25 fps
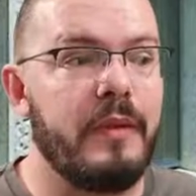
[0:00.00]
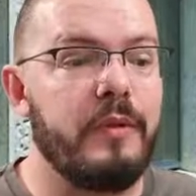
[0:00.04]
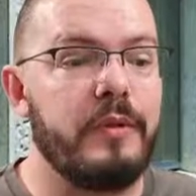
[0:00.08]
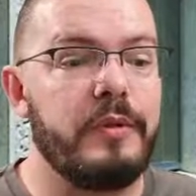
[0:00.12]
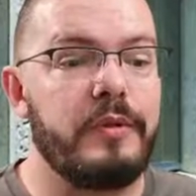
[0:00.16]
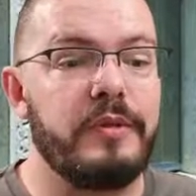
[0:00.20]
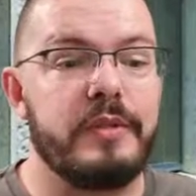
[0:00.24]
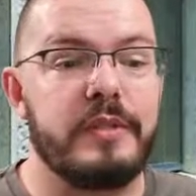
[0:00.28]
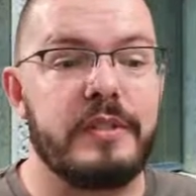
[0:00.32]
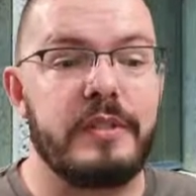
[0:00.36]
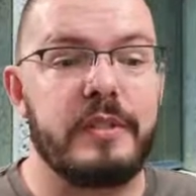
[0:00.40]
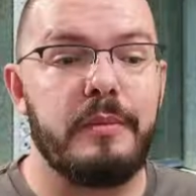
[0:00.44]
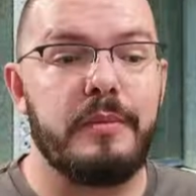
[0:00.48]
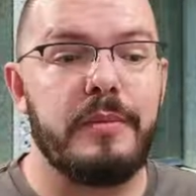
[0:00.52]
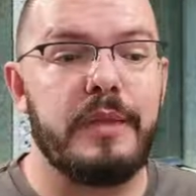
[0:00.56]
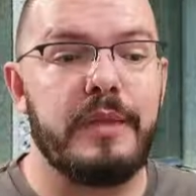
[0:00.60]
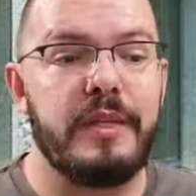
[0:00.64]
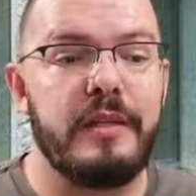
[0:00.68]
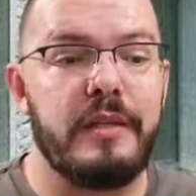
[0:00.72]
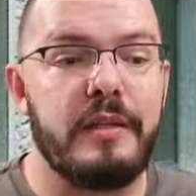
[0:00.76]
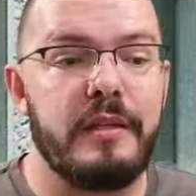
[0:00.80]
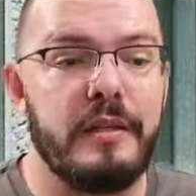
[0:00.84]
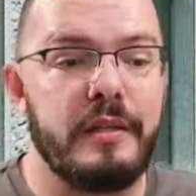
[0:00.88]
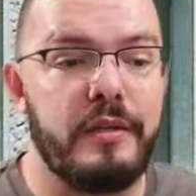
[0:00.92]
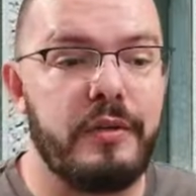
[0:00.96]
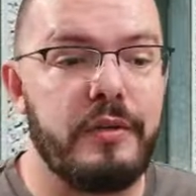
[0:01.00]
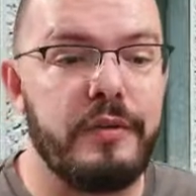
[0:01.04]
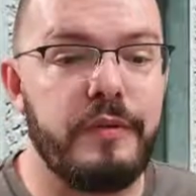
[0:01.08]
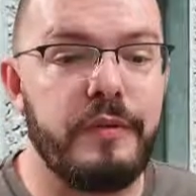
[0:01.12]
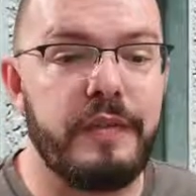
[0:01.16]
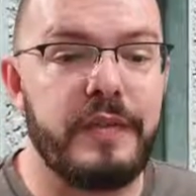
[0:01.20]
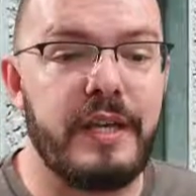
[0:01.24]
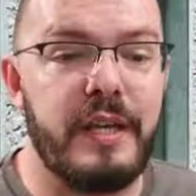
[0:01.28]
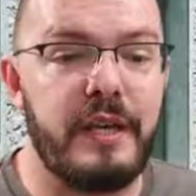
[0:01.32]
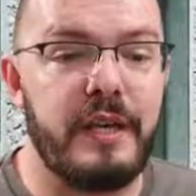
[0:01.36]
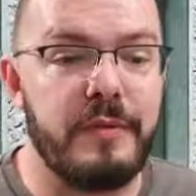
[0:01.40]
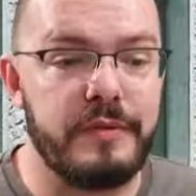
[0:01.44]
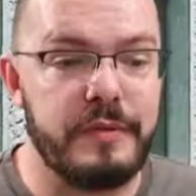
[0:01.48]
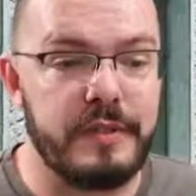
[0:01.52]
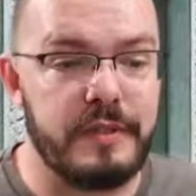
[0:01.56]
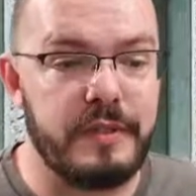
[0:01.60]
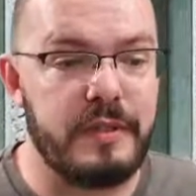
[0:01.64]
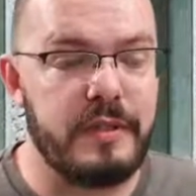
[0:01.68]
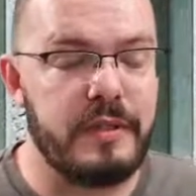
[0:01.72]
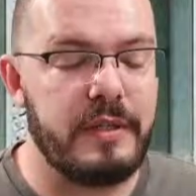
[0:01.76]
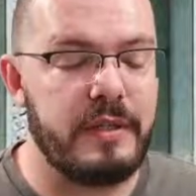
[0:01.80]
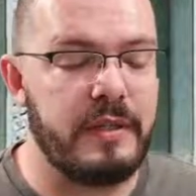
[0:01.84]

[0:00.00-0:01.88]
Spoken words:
which was completed in 2000.